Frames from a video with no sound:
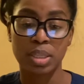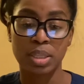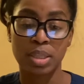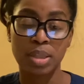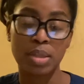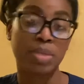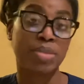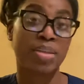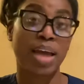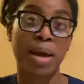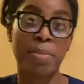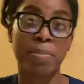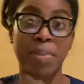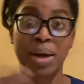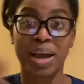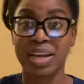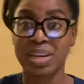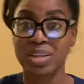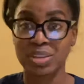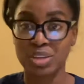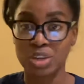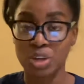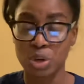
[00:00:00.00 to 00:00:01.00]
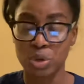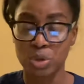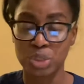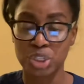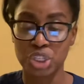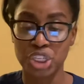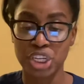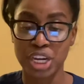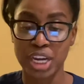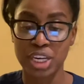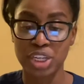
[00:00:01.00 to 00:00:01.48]
that might,
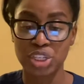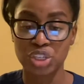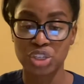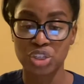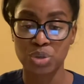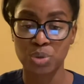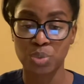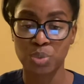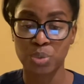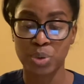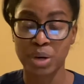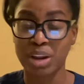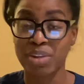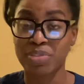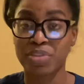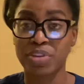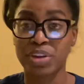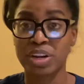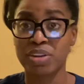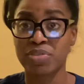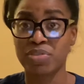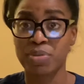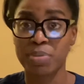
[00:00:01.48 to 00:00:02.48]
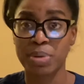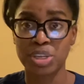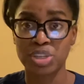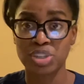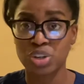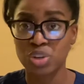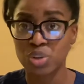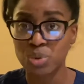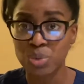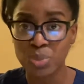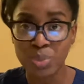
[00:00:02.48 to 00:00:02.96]
change whatever
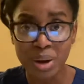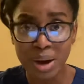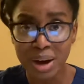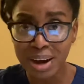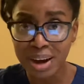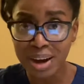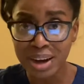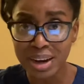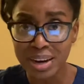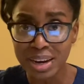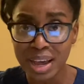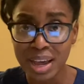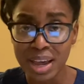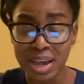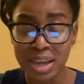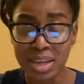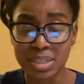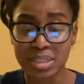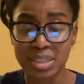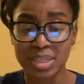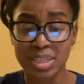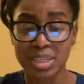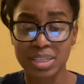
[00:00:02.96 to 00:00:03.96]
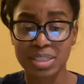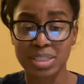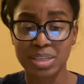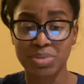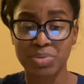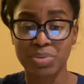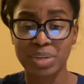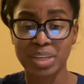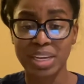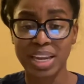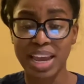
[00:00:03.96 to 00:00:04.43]
information you want to
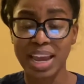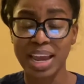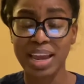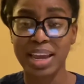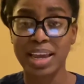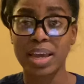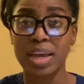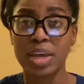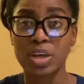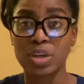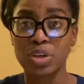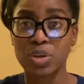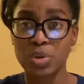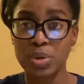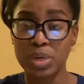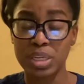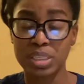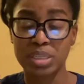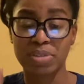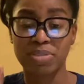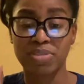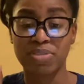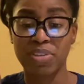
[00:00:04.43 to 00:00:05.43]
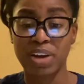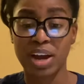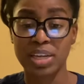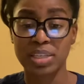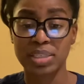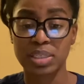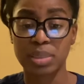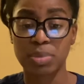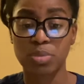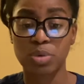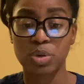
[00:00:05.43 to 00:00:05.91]
relay. You need to find
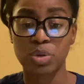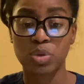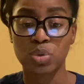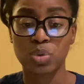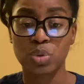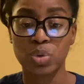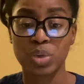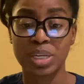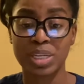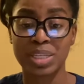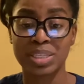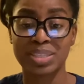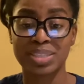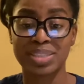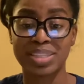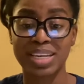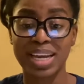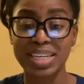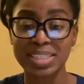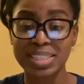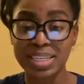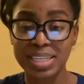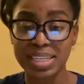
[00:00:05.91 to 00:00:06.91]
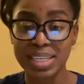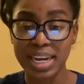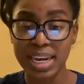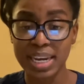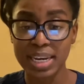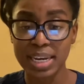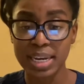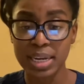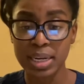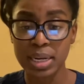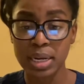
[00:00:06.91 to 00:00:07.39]
someone who is
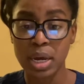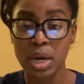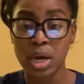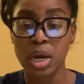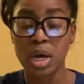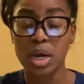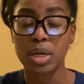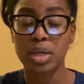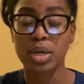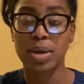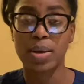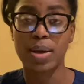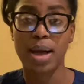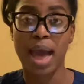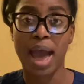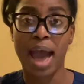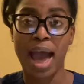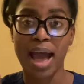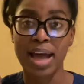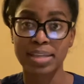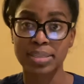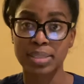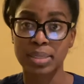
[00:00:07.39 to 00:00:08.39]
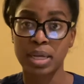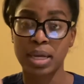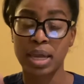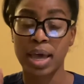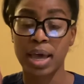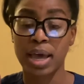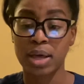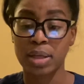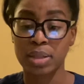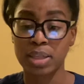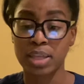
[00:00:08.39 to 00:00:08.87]
designated as a
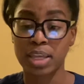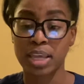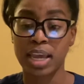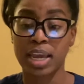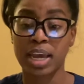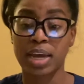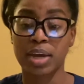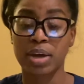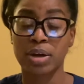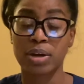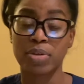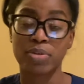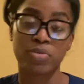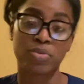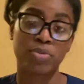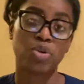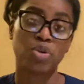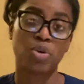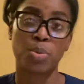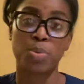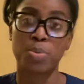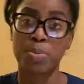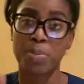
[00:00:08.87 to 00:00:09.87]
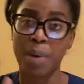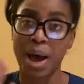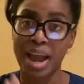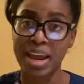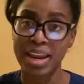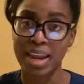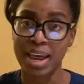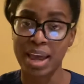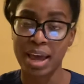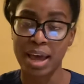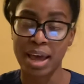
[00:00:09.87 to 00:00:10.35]
healthcare, by
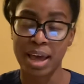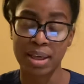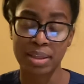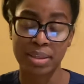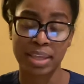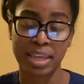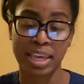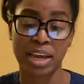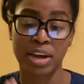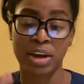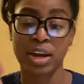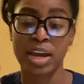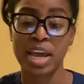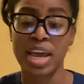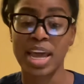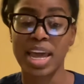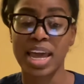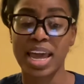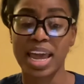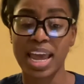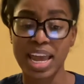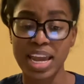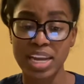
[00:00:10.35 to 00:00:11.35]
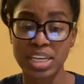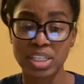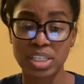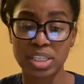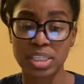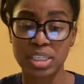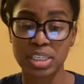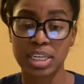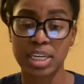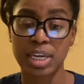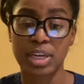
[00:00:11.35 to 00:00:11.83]
a healthcare
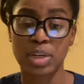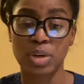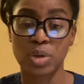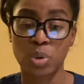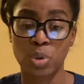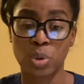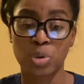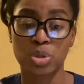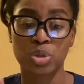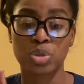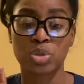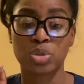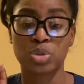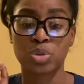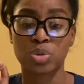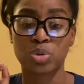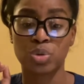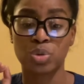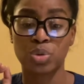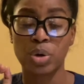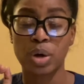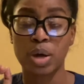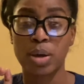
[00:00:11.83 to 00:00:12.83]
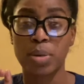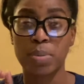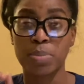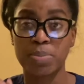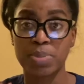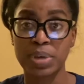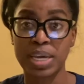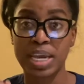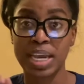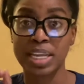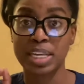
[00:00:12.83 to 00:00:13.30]
agency in order to
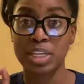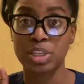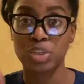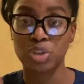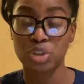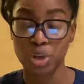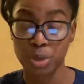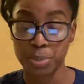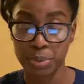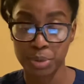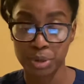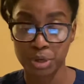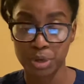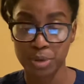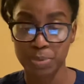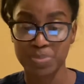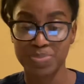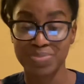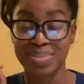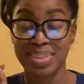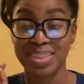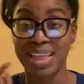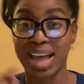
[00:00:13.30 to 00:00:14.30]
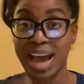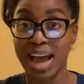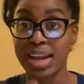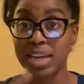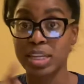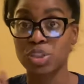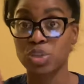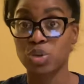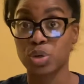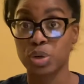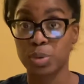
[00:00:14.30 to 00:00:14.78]
be an interpreter. That
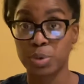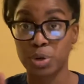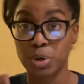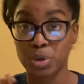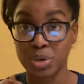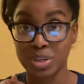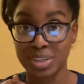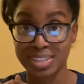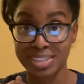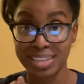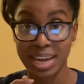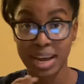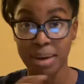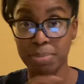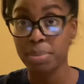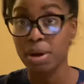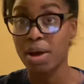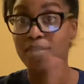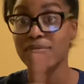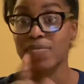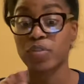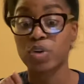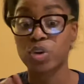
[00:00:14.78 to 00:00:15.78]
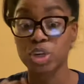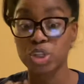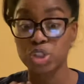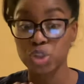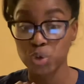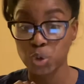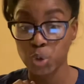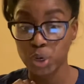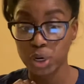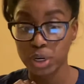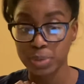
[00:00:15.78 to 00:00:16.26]
is going to be an exam for
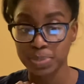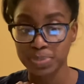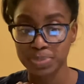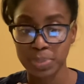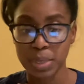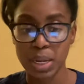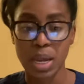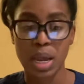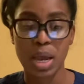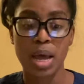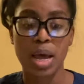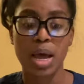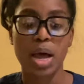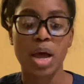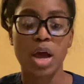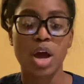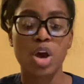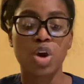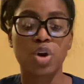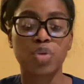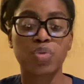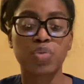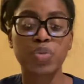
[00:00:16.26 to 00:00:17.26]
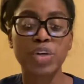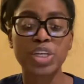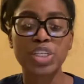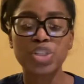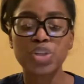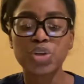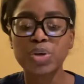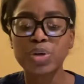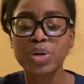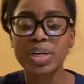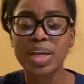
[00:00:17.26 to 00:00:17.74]
sure.
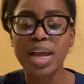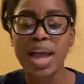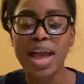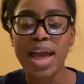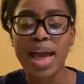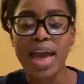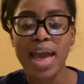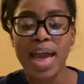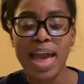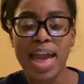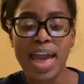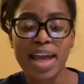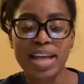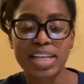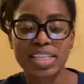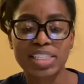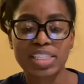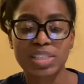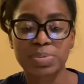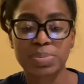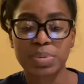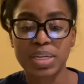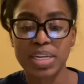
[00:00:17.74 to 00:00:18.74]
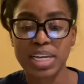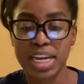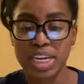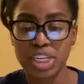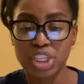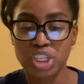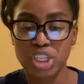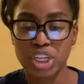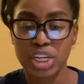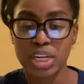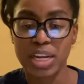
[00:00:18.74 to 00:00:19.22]
Return
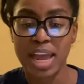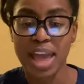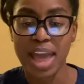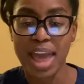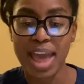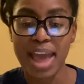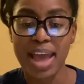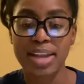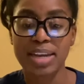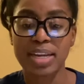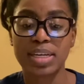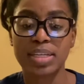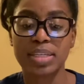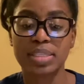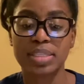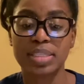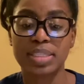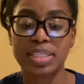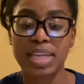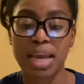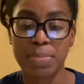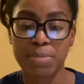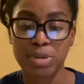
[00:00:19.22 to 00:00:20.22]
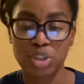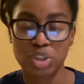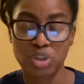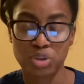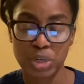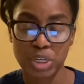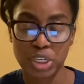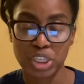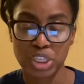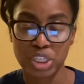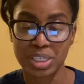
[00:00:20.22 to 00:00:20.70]
explanation and
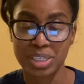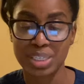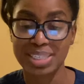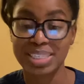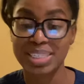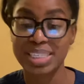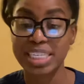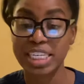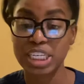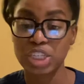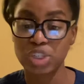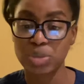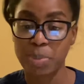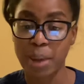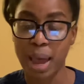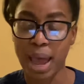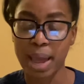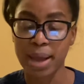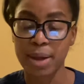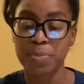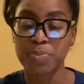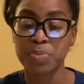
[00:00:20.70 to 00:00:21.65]
demonstration, teach back,